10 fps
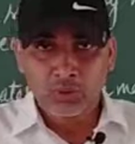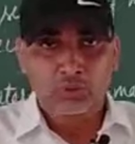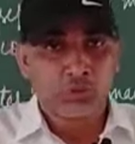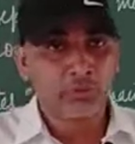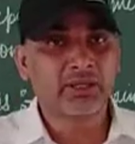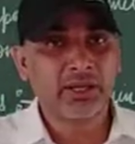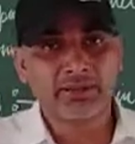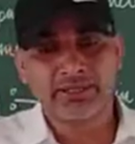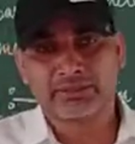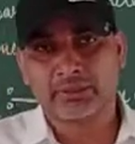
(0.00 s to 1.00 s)
humid
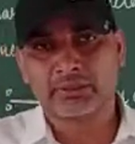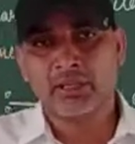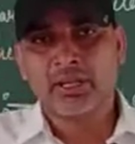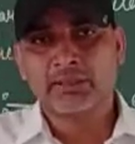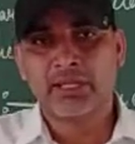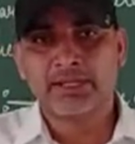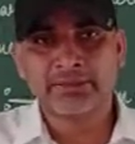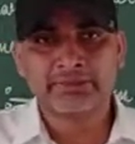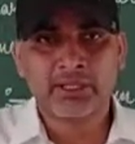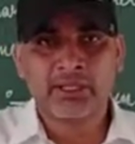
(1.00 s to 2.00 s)
conditions, that
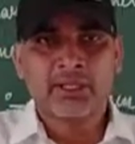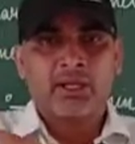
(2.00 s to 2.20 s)
is the